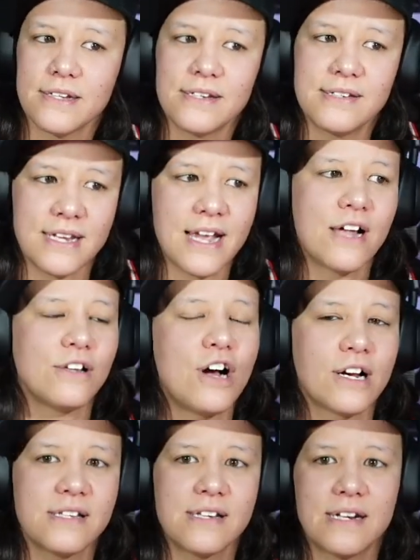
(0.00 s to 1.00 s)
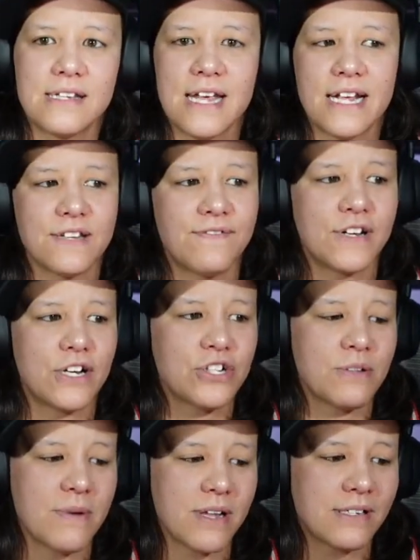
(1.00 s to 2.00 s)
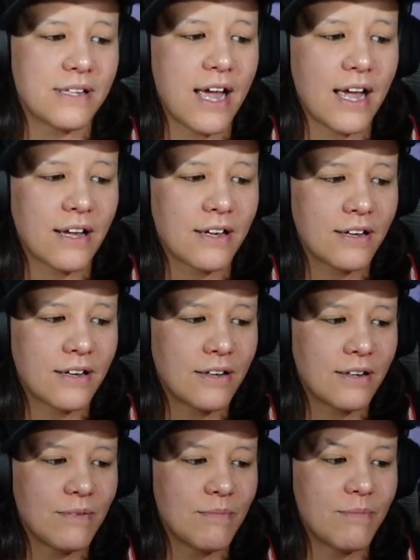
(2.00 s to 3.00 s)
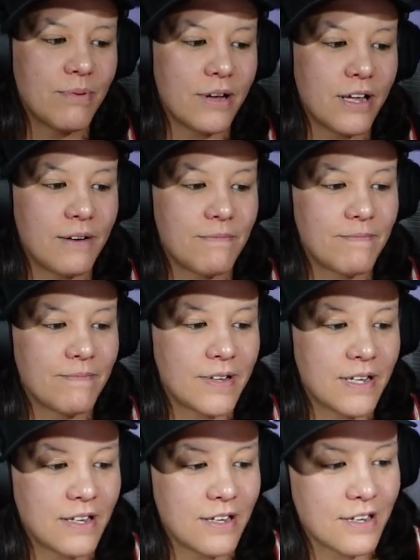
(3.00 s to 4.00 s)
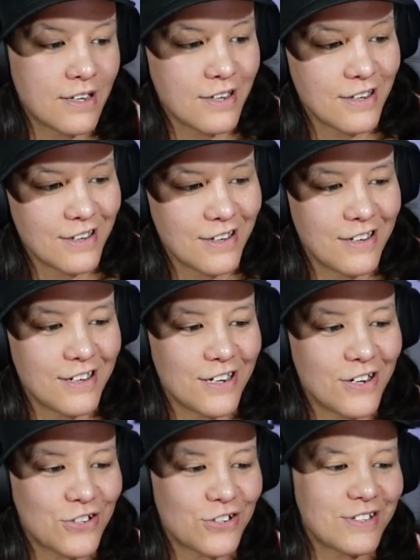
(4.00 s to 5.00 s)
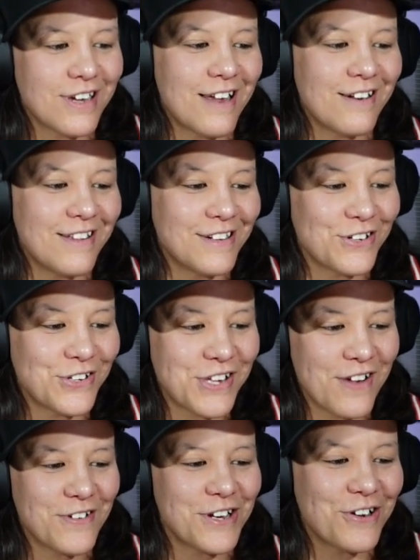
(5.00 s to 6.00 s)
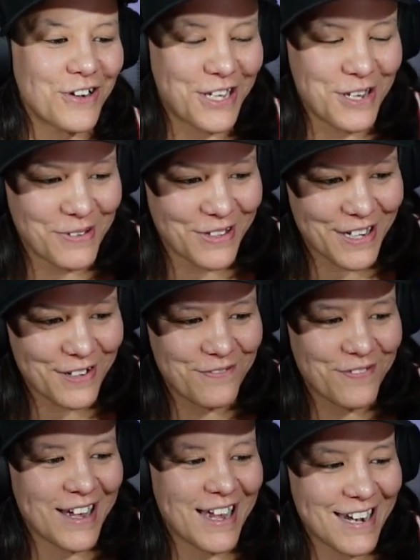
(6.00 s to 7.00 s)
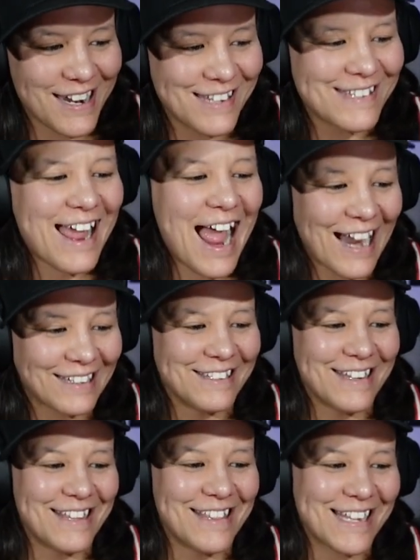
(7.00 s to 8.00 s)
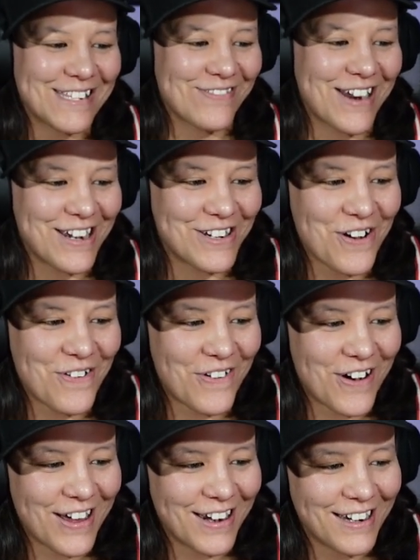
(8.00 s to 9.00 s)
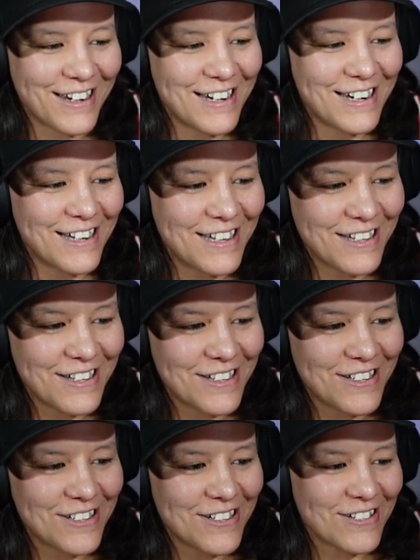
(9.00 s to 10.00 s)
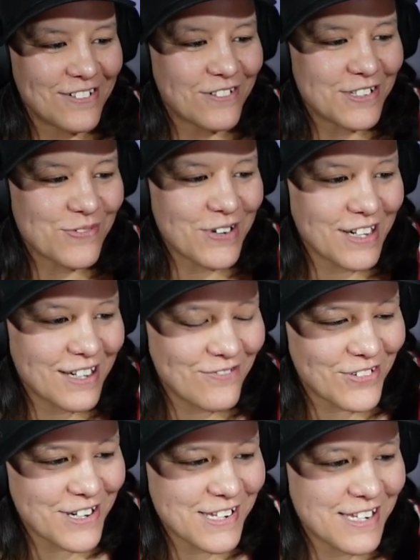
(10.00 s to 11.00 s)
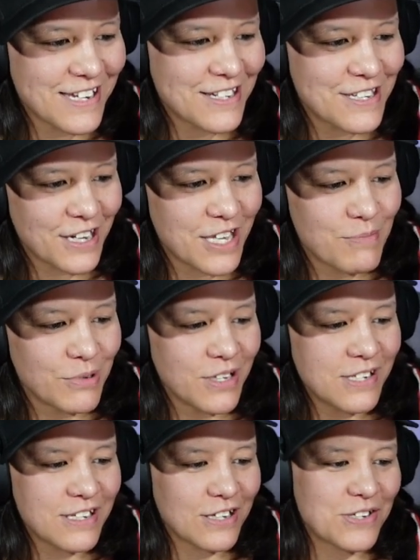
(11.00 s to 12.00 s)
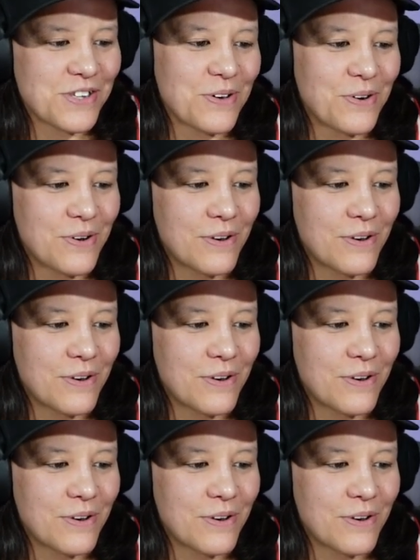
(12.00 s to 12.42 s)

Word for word: see how long it's gonna take to finish the Mustang. But here's your title and your seven-year accumulated fine. Exactly. That's what I don't want. What's what? What does Kentucky Ballistics do?